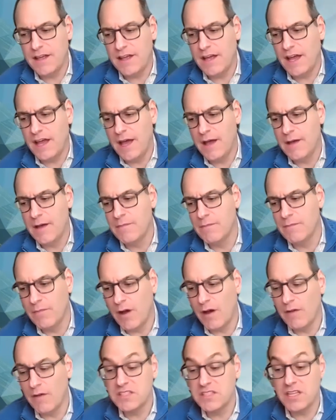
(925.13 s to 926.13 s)

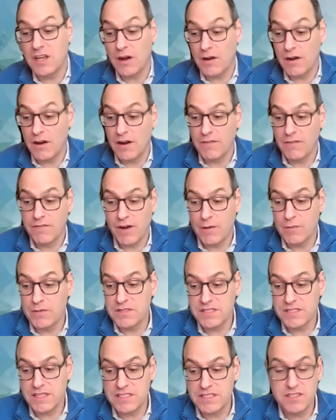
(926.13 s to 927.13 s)
obviously our
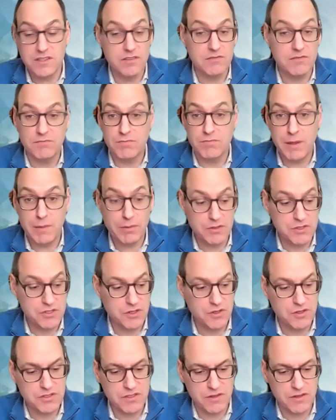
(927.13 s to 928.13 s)
pharmacies, people
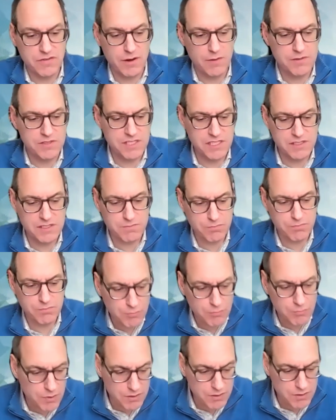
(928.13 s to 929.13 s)
choose their pharmacies
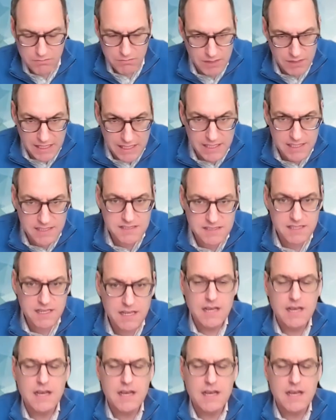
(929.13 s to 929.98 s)
with ease.